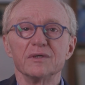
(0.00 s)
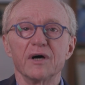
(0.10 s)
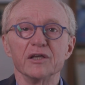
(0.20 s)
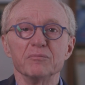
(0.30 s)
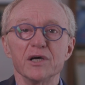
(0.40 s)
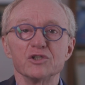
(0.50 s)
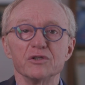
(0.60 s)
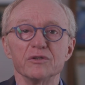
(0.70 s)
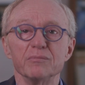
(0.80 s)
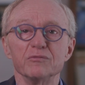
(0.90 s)
I
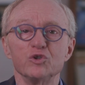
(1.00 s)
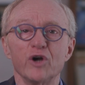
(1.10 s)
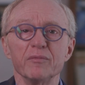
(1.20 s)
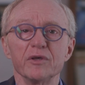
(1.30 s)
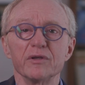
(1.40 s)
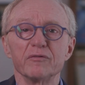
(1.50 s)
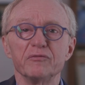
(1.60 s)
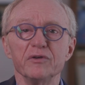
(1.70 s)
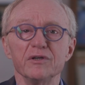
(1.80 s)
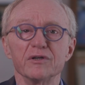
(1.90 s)
imagine them drumming their
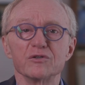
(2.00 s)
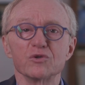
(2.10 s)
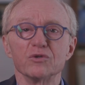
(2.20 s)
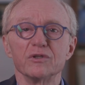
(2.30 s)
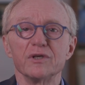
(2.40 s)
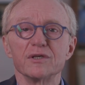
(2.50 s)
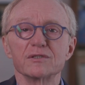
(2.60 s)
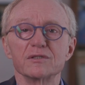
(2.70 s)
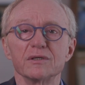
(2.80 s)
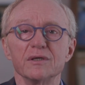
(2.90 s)
fingers on the
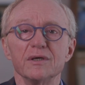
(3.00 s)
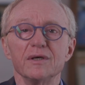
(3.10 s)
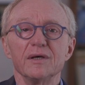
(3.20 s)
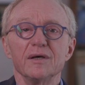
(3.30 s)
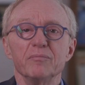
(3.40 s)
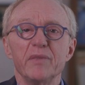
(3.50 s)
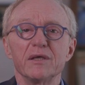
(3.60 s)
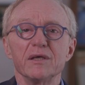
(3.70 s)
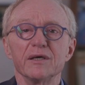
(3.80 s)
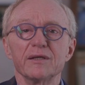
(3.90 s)
desk,
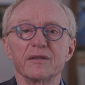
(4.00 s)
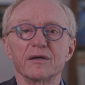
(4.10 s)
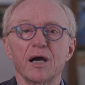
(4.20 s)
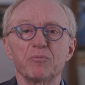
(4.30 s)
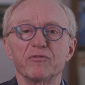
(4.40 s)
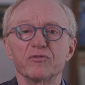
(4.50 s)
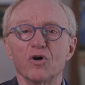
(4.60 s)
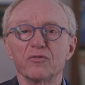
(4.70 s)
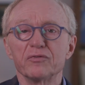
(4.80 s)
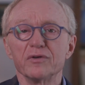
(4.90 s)
making another cup of
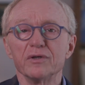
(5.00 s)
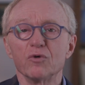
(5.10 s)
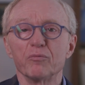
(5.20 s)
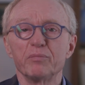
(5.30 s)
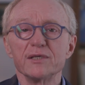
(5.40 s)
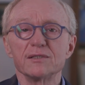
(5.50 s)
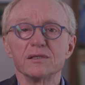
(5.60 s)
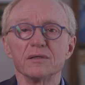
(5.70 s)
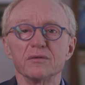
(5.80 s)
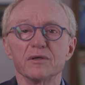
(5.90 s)
coffee or
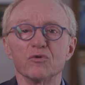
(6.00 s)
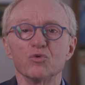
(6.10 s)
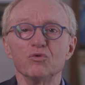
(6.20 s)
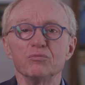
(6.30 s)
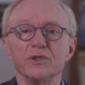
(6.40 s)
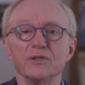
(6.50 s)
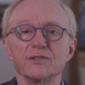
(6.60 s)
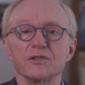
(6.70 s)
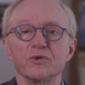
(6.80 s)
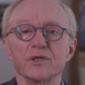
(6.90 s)
pacing their room in
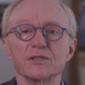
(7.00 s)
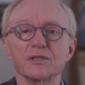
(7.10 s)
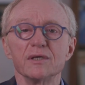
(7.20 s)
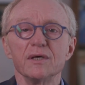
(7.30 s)
distress